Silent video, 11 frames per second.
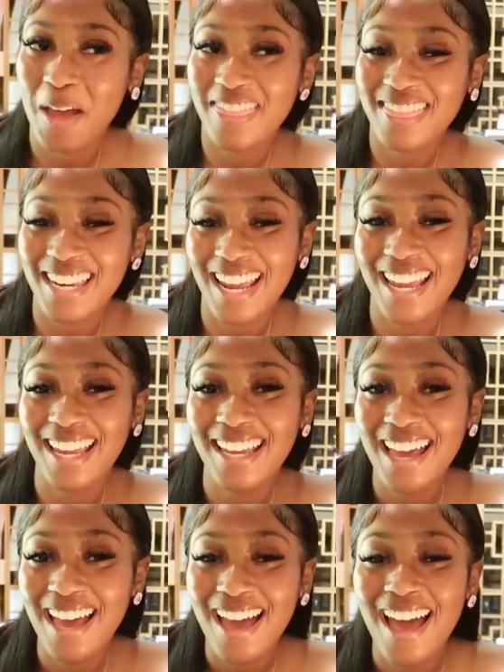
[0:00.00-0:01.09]
birthday.
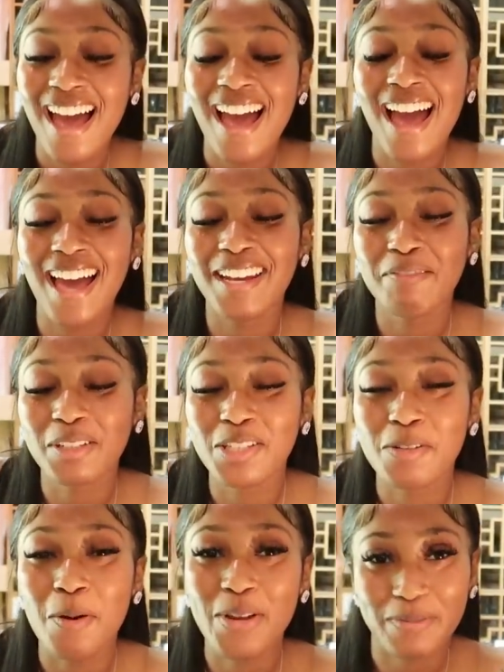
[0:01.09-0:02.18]
And I'm
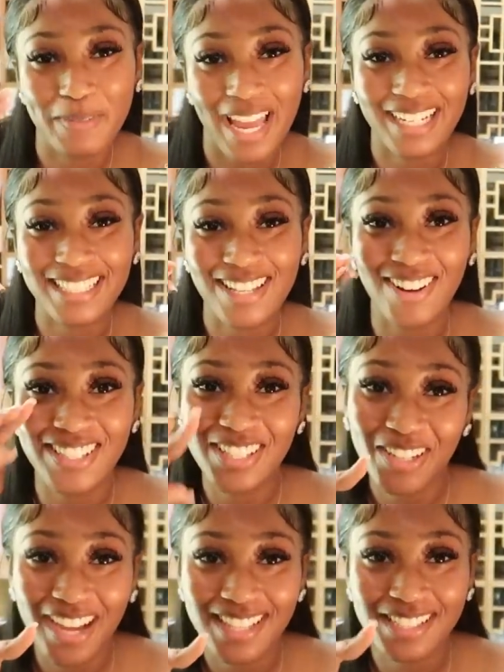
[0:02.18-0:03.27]
gonna do my wish in my head because I can't
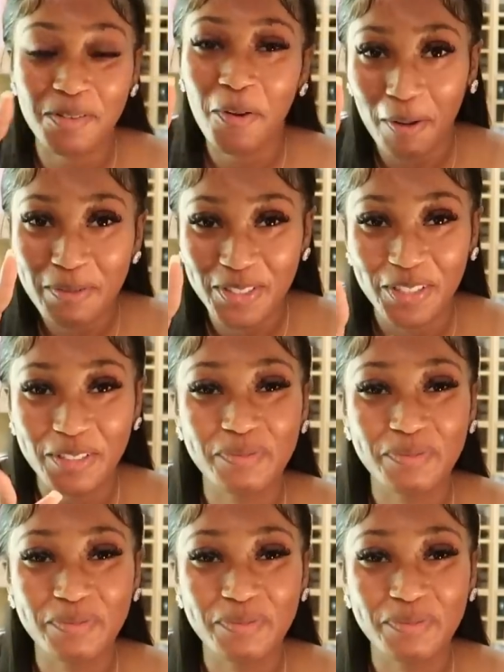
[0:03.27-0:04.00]
tell you guys what happened.